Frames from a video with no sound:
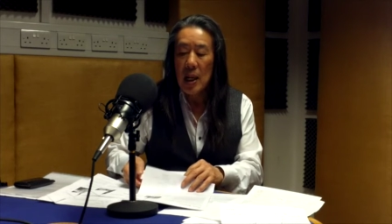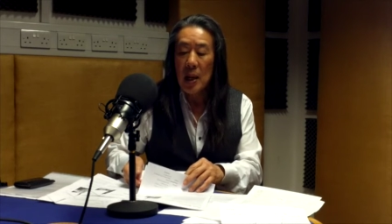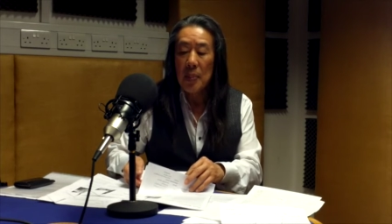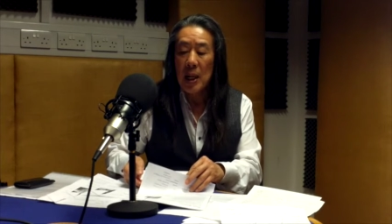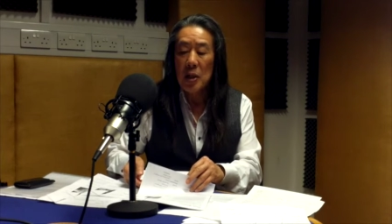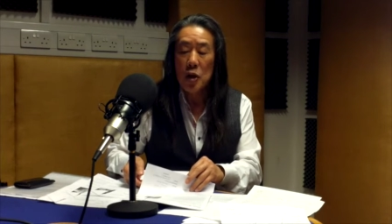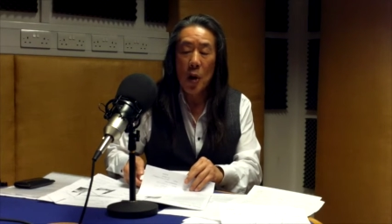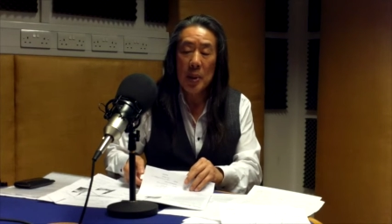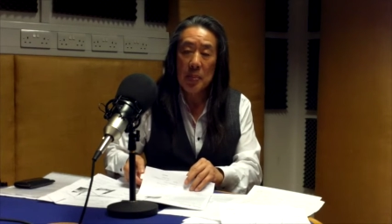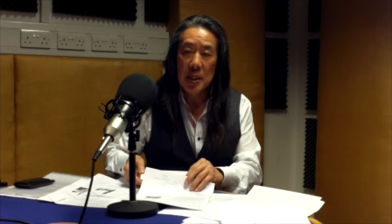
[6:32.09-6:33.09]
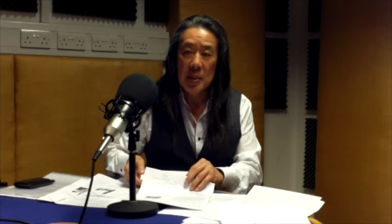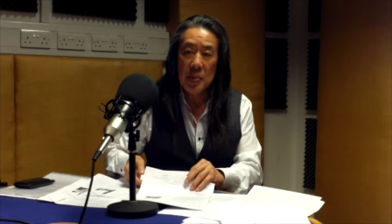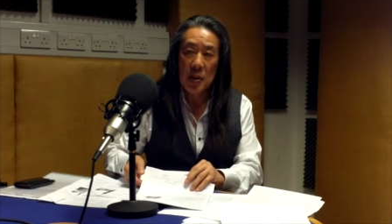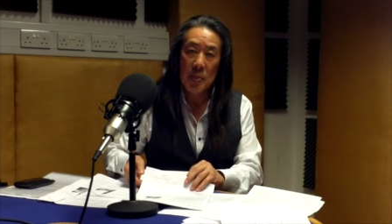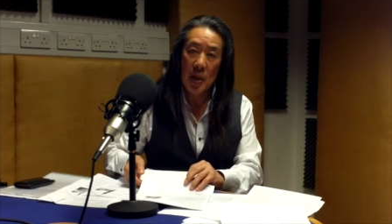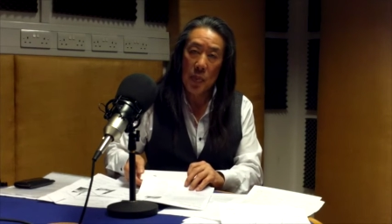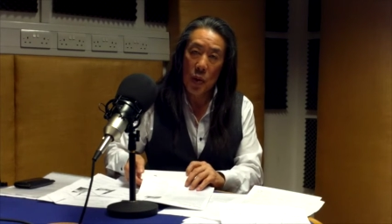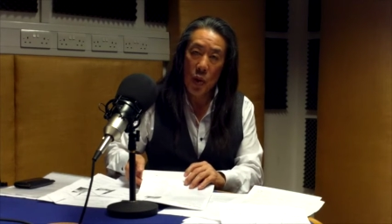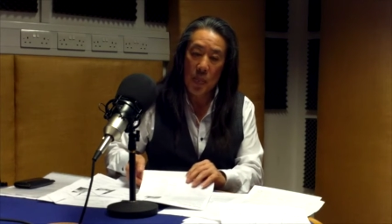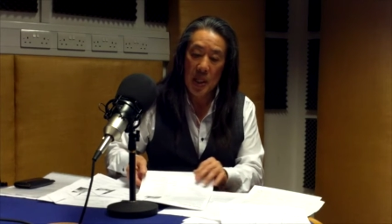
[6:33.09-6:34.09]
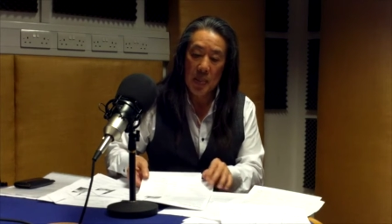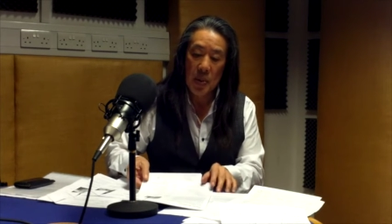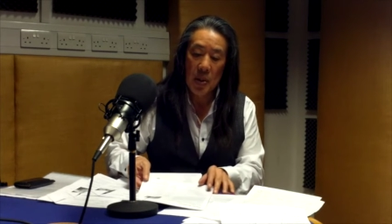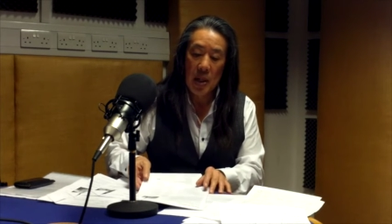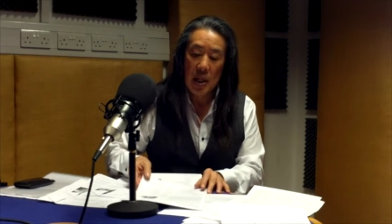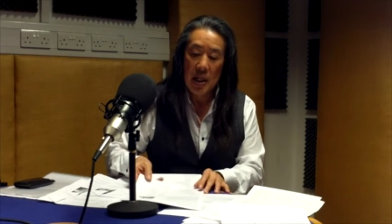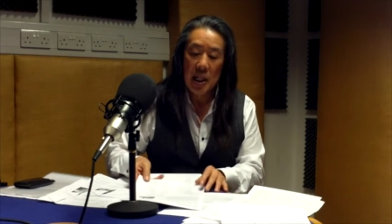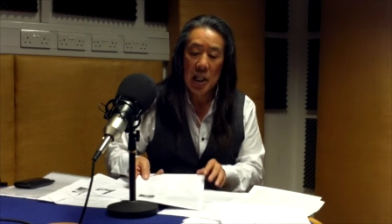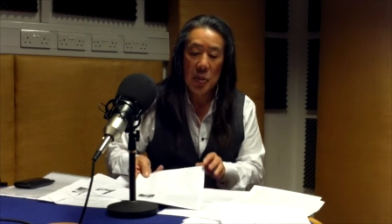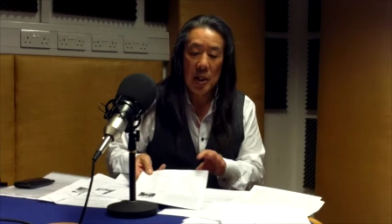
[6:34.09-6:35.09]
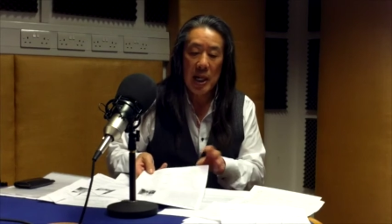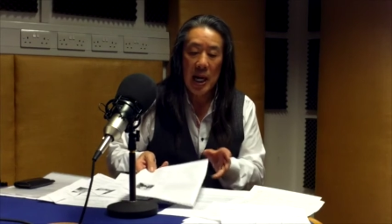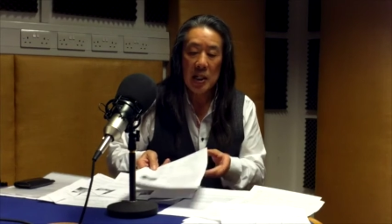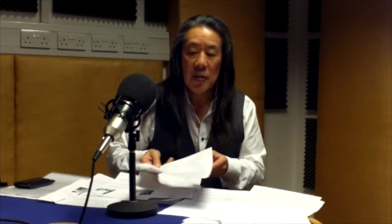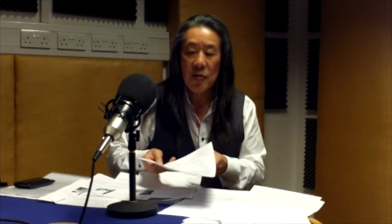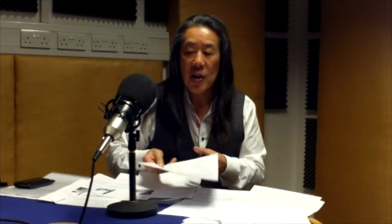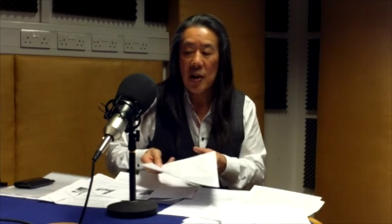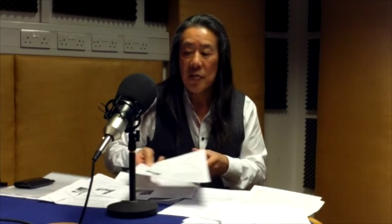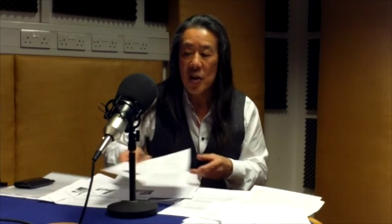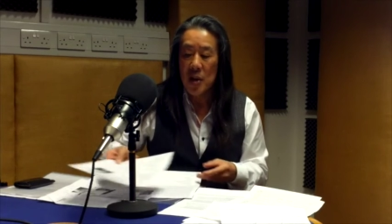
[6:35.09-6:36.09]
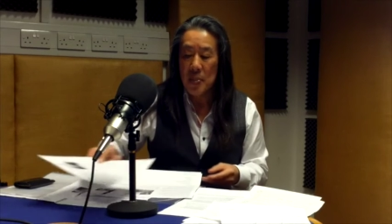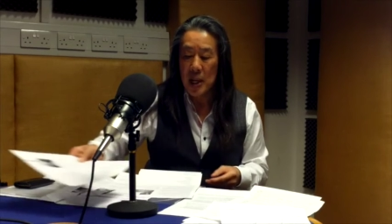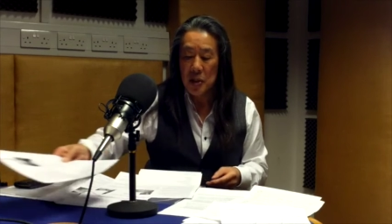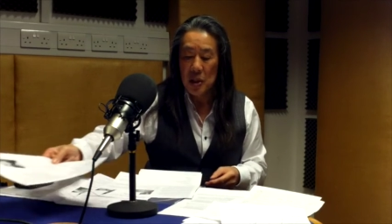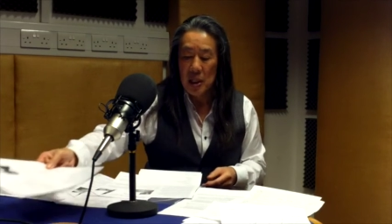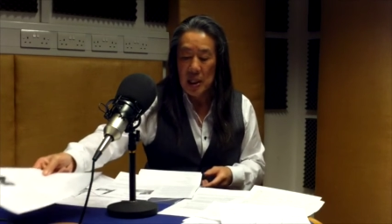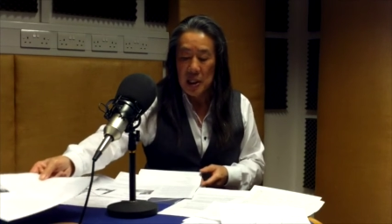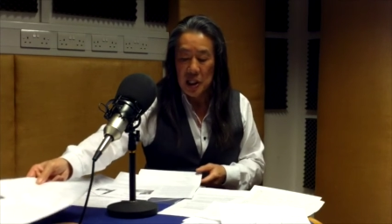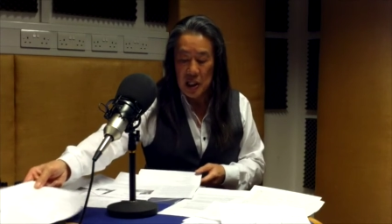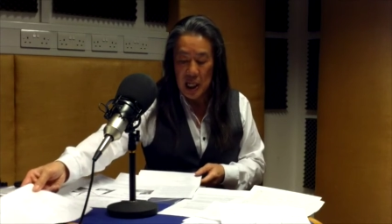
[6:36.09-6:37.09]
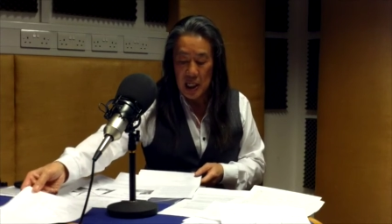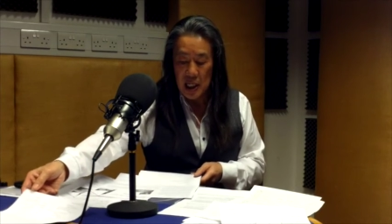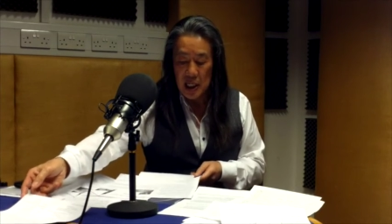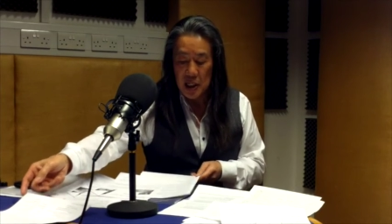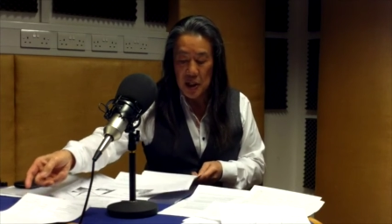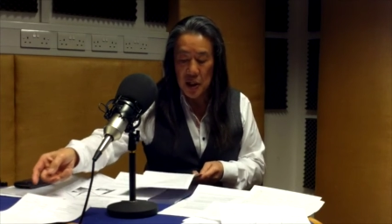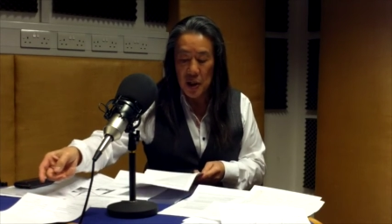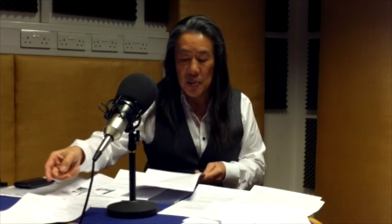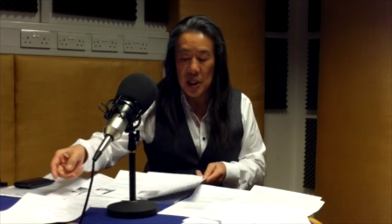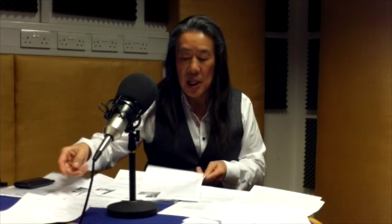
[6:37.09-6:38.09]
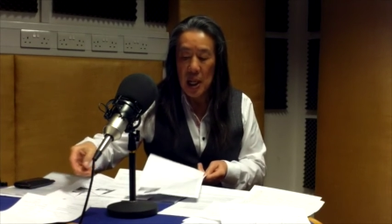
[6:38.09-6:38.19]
among common people, among poor people, he is regarded very, very much in saintly terms.